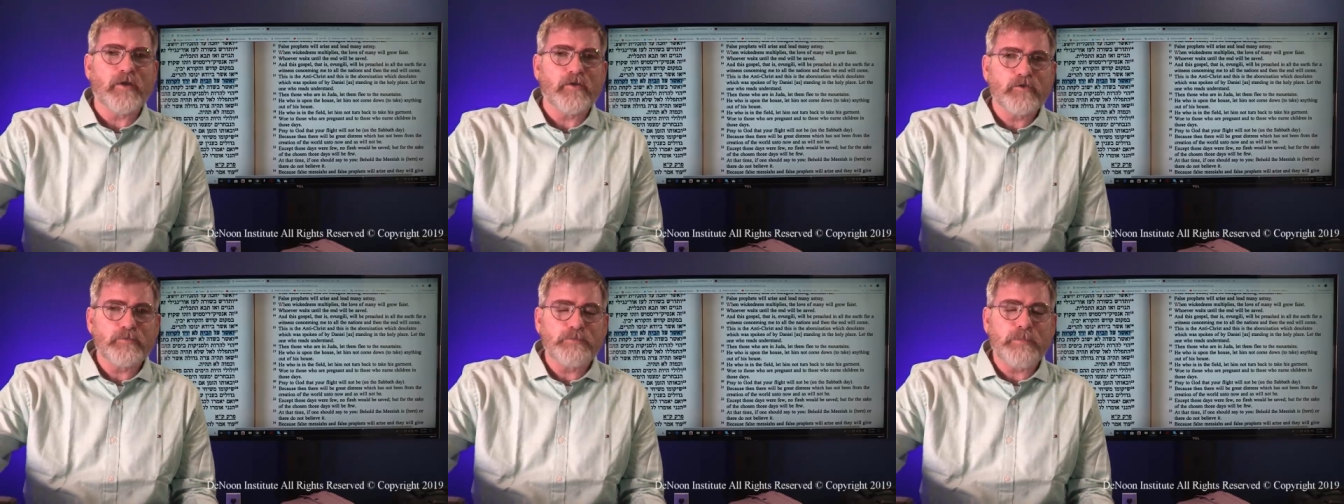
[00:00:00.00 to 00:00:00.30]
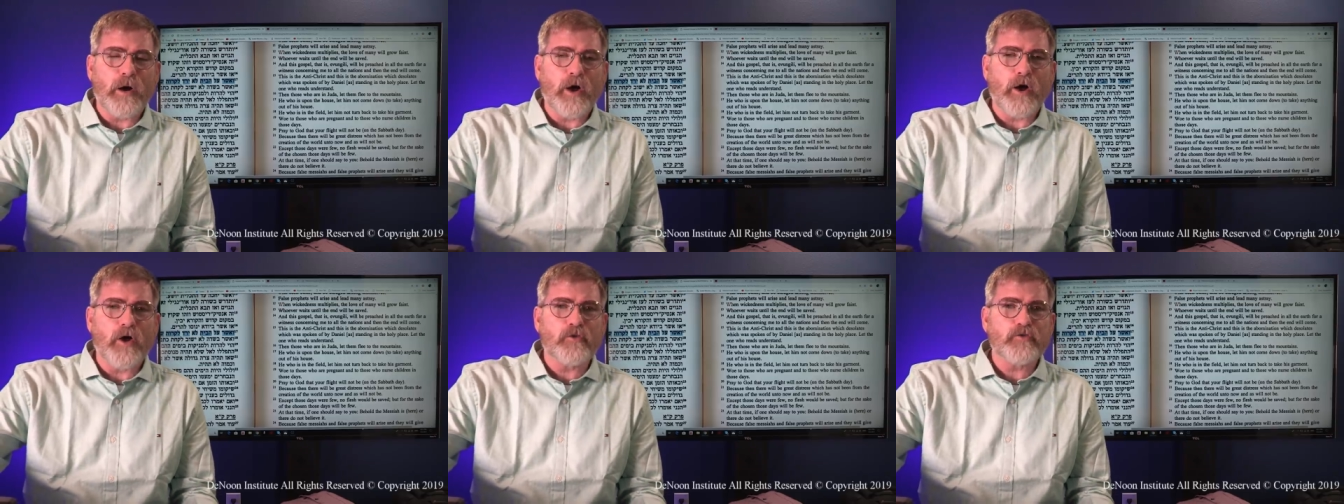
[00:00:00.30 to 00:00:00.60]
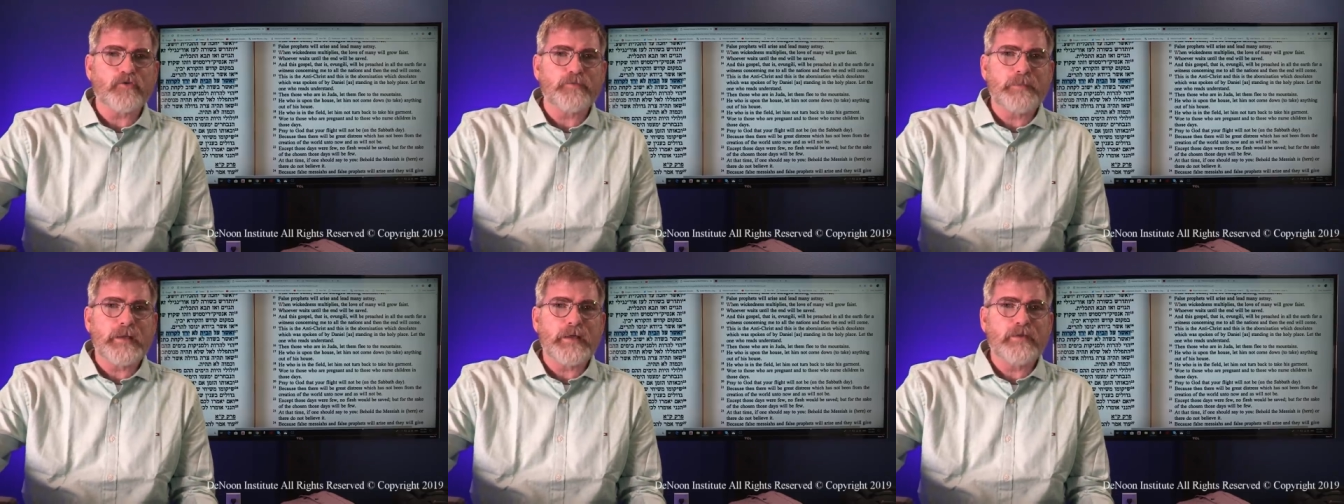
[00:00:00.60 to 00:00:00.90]
as Paul
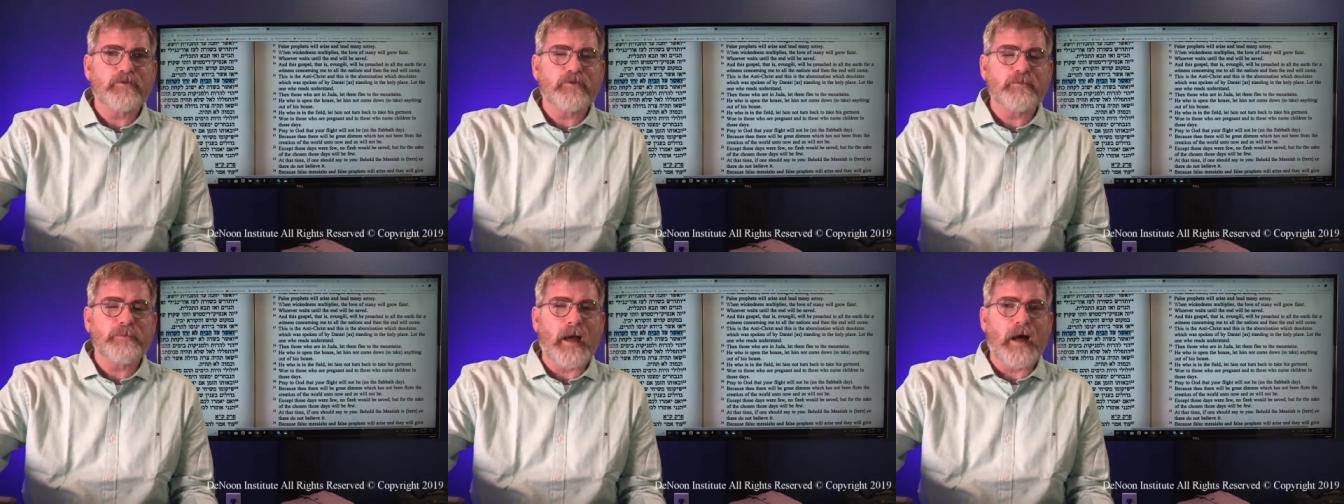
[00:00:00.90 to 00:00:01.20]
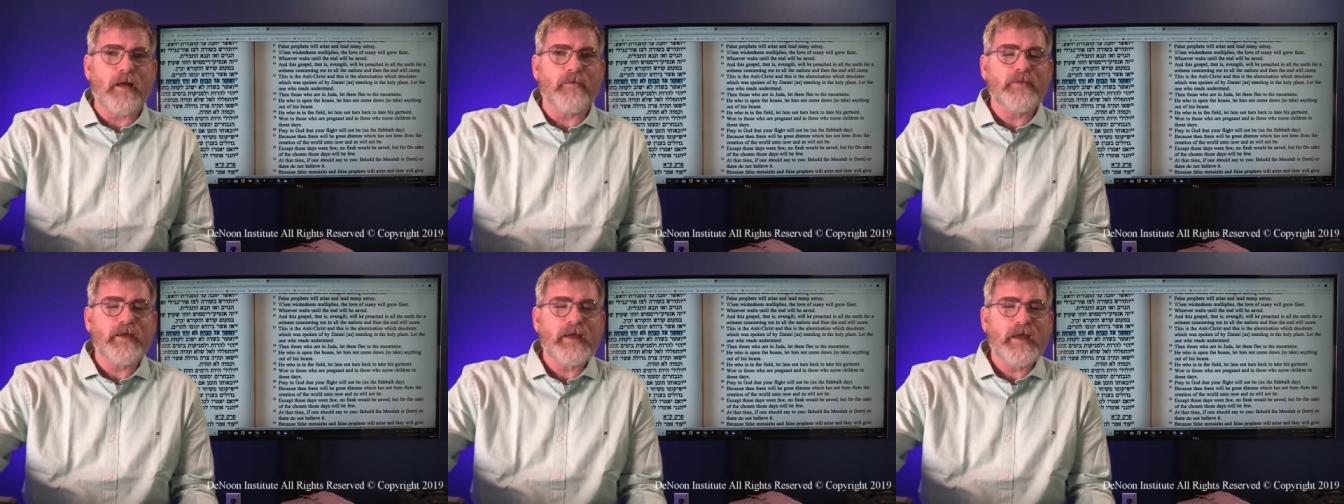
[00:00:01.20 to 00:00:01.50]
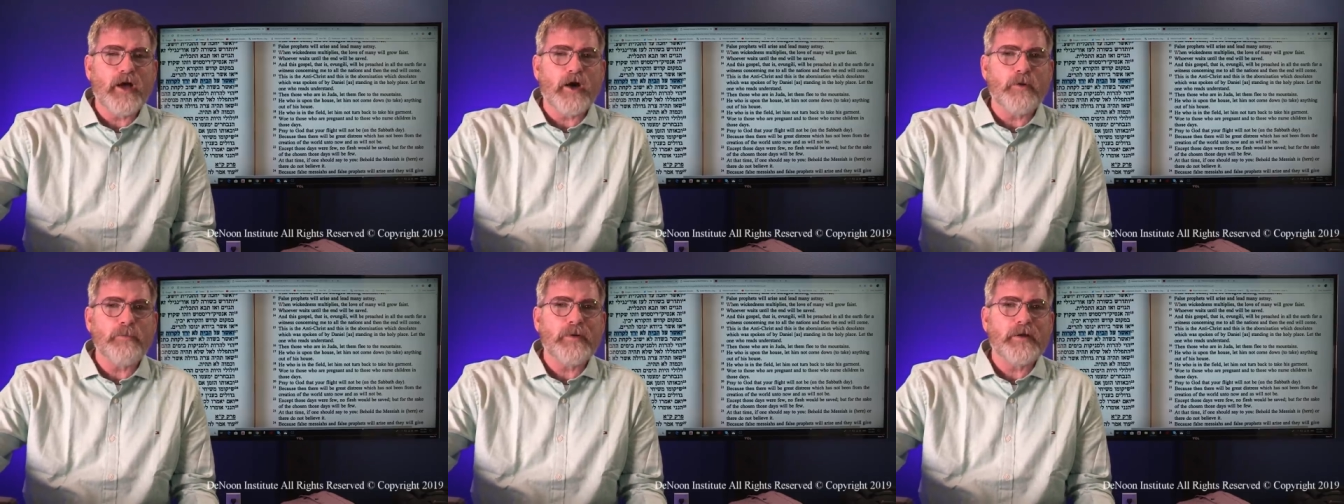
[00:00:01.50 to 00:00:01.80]
speaks about the
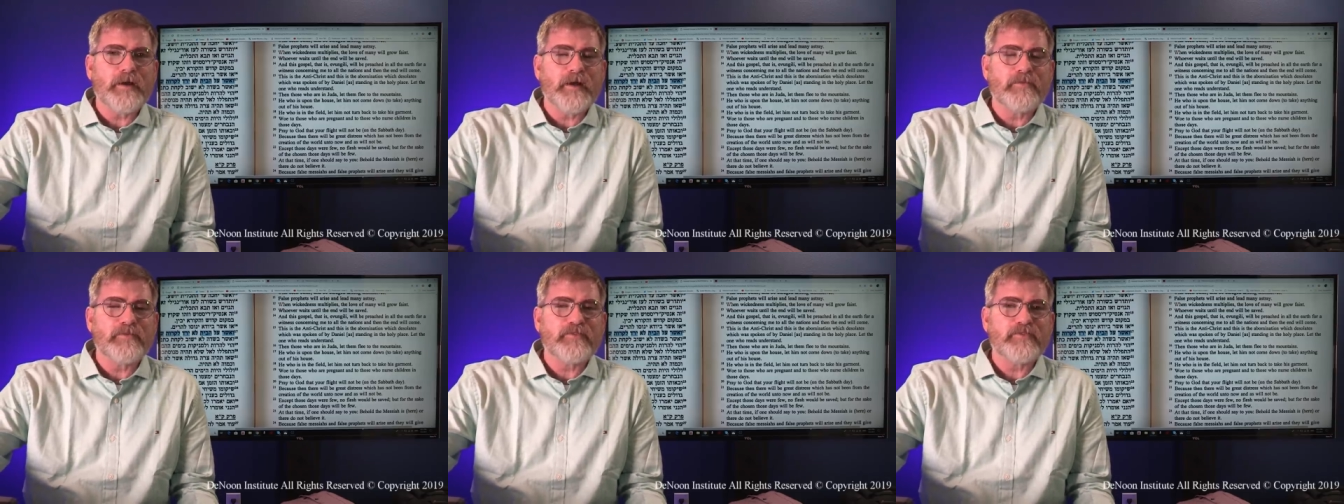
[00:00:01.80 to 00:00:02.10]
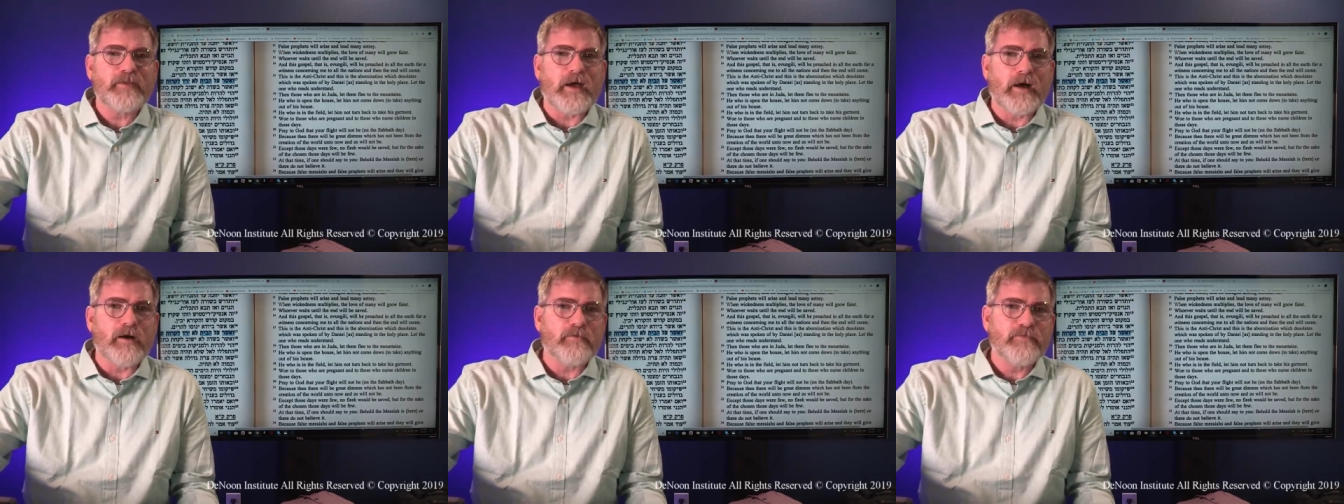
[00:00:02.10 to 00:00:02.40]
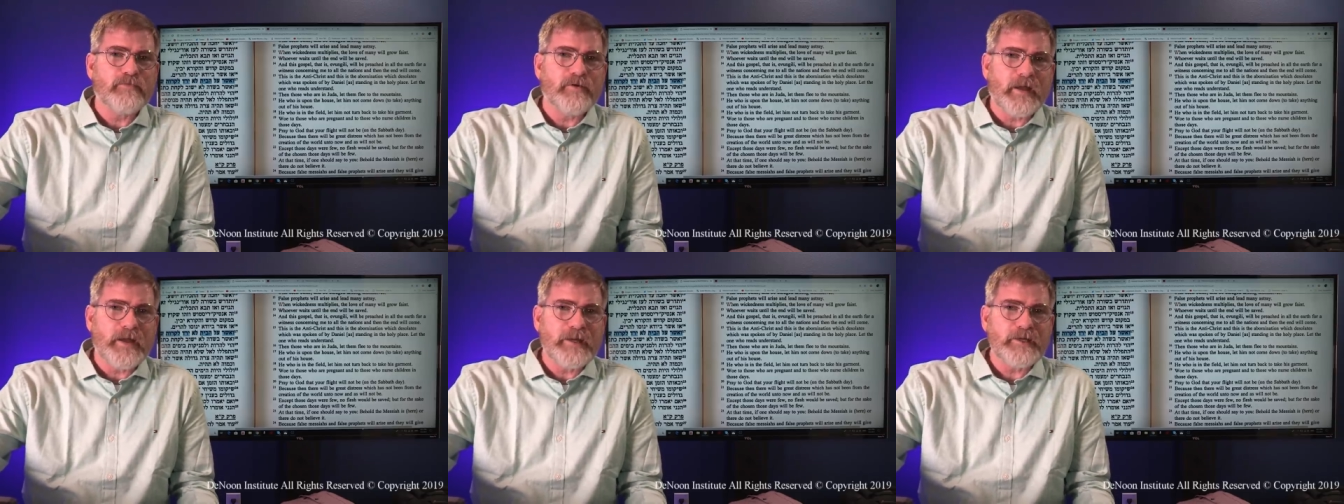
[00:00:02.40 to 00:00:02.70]
helmet of
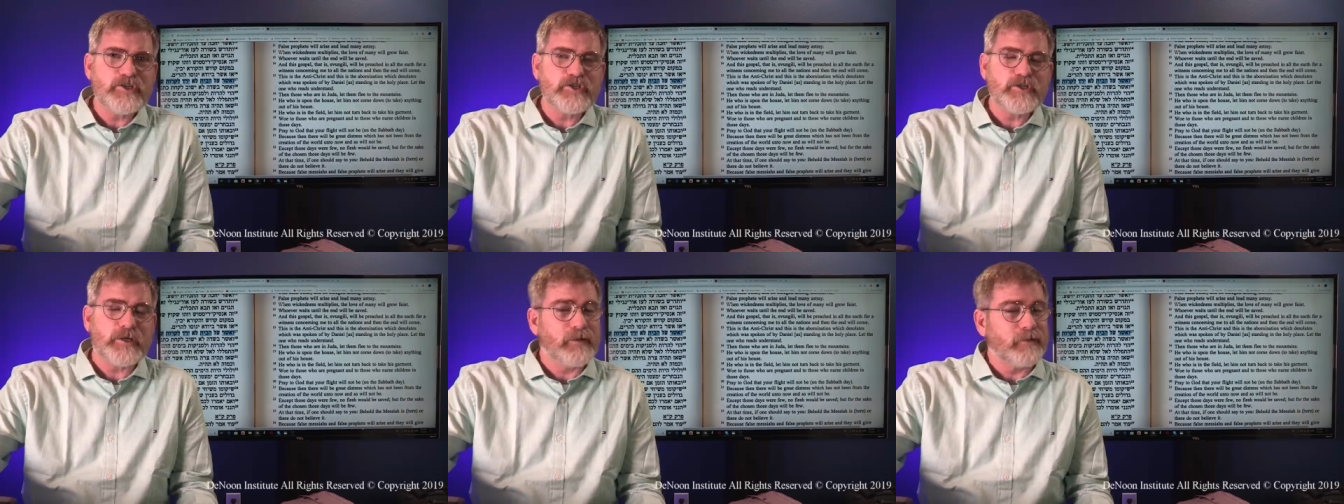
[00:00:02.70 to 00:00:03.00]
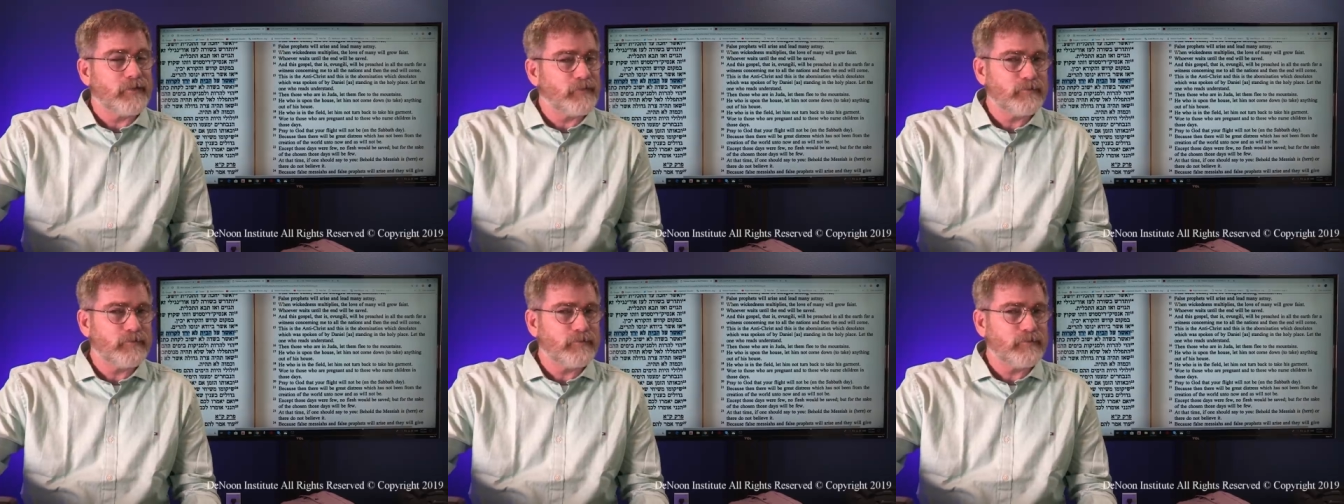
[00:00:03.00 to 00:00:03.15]
salvation.